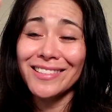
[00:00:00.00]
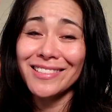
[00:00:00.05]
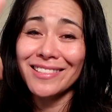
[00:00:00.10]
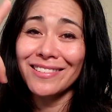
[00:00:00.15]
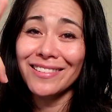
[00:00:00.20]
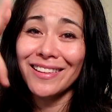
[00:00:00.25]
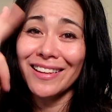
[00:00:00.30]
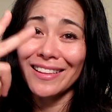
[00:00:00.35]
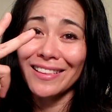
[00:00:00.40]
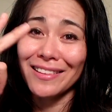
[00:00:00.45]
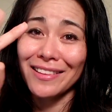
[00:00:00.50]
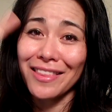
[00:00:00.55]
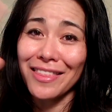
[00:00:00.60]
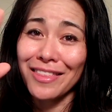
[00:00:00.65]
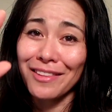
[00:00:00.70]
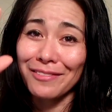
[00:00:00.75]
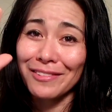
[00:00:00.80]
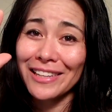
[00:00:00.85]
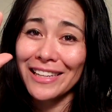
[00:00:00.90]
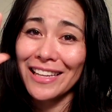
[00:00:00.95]
These are like the
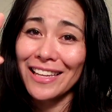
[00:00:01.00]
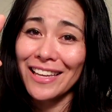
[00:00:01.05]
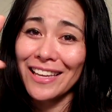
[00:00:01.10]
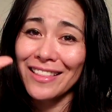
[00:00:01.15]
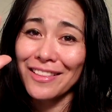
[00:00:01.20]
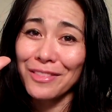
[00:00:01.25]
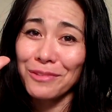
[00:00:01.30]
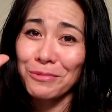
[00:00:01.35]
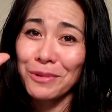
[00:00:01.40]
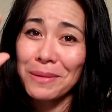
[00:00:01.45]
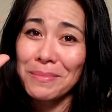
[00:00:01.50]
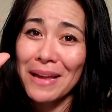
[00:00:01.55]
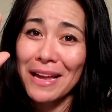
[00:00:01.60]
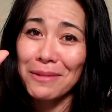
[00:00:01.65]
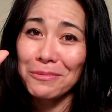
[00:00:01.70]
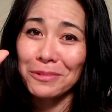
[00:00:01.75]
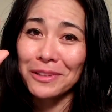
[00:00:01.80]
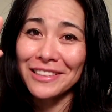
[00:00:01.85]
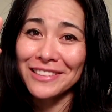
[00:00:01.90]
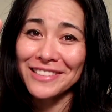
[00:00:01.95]
three
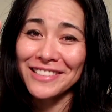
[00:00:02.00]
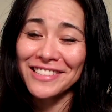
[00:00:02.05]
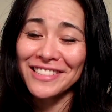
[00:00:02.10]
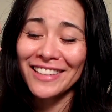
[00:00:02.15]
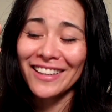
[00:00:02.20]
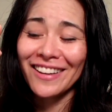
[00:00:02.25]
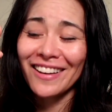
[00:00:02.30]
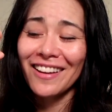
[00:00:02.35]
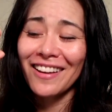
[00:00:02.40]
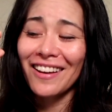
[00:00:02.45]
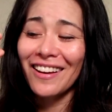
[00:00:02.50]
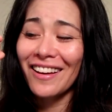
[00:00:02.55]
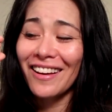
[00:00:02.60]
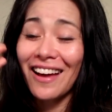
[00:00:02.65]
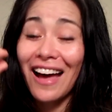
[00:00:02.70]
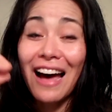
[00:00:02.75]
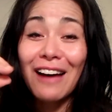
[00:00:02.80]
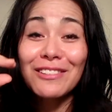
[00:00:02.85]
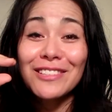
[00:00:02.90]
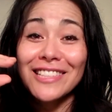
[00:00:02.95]
main ones.
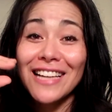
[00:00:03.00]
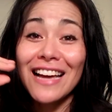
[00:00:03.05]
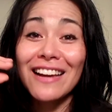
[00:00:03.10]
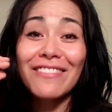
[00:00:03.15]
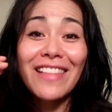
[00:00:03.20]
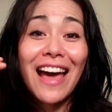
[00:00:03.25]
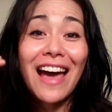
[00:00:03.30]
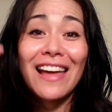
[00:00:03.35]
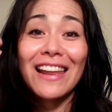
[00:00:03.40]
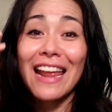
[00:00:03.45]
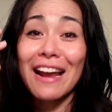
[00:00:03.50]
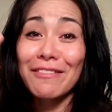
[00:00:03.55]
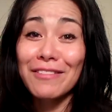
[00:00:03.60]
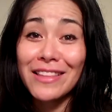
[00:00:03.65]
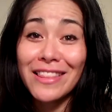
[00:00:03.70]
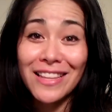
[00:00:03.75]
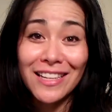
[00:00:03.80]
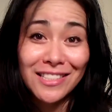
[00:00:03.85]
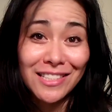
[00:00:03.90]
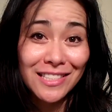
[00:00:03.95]
Outside of that,
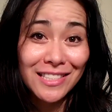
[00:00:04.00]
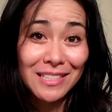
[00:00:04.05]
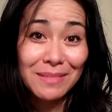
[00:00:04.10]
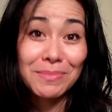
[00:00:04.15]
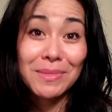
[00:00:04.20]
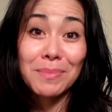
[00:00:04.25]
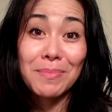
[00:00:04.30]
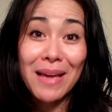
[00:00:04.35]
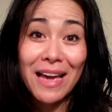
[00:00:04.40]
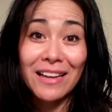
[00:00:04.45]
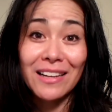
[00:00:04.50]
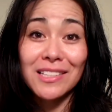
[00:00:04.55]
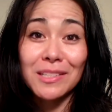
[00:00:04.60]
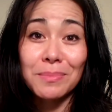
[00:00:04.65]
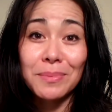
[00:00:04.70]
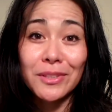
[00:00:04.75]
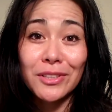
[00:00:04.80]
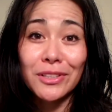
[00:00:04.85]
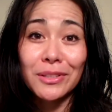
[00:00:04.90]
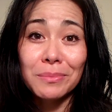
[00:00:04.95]
everything just seems
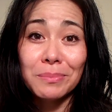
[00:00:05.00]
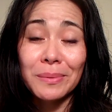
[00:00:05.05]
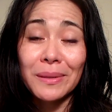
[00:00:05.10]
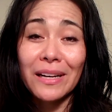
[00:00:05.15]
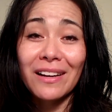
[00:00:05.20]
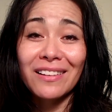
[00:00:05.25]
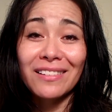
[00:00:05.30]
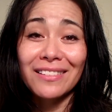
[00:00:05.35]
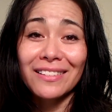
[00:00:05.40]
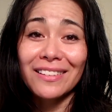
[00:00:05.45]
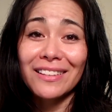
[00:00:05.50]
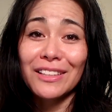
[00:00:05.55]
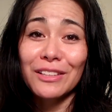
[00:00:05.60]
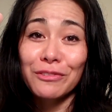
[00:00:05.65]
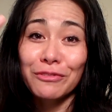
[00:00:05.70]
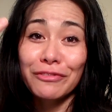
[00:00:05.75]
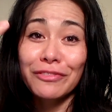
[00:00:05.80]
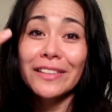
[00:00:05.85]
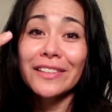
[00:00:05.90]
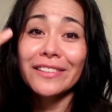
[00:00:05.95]
manageable, but
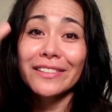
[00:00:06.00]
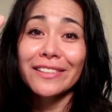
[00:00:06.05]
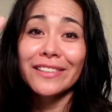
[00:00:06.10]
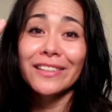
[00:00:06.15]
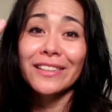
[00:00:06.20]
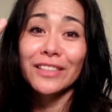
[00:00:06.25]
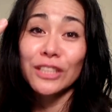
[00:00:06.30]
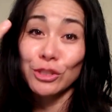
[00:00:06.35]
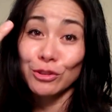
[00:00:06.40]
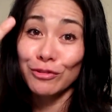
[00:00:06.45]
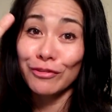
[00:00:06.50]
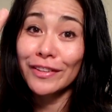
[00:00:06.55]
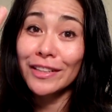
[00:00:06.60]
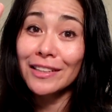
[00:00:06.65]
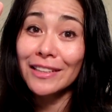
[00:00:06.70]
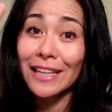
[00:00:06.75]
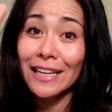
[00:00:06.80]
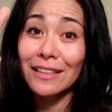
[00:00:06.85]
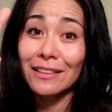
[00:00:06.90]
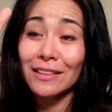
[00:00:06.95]
you feel
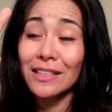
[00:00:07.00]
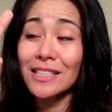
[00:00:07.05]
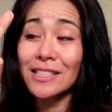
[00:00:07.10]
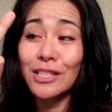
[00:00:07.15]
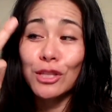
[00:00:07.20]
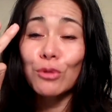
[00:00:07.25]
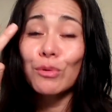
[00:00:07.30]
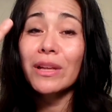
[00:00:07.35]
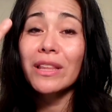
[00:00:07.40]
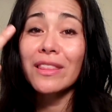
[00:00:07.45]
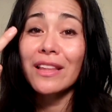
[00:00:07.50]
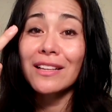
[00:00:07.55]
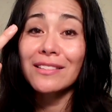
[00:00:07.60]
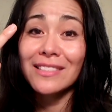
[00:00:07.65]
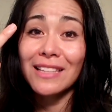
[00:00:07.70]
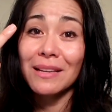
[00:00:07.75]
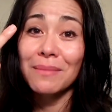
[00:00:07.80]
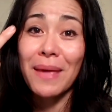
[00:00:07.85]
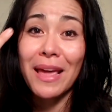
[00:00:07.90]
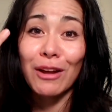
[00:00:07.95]
like these three
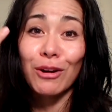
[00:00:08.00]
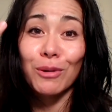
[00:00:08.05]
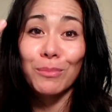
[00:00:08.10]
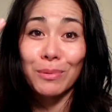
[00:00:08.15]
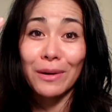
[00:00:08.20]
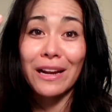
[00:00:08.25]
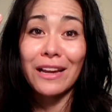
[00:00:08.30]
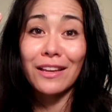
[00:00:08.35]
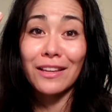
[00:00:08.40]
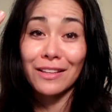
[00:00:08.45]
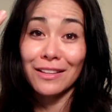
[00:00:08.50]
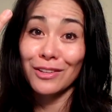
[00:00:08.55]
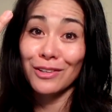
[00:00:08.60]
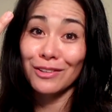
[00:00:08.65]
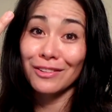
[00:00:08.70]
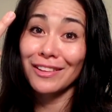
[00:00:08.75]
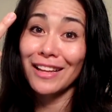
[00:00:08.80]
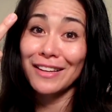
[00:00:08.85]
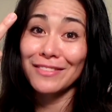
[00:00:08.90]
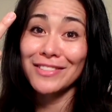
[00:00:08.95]
things can make or break
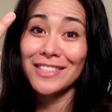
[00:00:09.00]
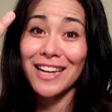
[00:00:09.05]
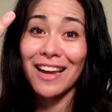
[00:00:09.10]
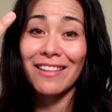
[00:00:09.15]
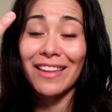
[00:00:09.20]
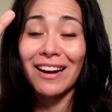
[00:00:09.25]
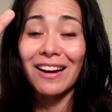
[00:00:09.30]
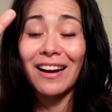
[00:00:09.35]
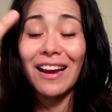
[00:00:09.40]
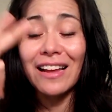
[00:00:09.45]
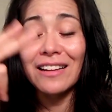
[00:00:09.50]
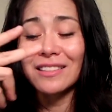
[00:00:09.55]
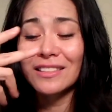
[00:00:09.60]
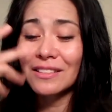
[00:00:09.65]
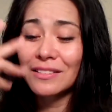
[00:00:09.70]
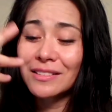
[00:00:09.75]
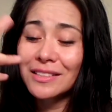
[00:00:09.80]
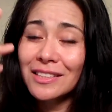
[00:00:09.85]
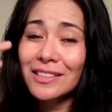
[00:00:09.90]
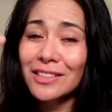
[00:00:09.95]
your lifestyle there,
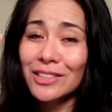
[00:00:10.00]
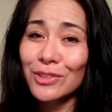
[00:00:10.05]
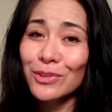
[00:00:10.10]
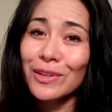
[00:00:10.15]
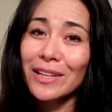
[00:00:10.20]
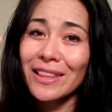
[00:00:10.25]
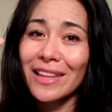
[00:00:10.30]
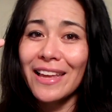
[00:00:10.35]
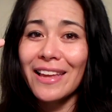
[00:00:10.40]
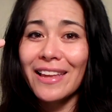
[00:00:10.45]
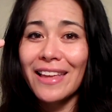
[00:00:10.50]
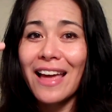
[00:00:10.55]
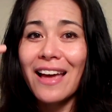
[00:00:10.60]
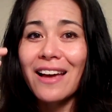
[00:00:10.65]
and to a degree they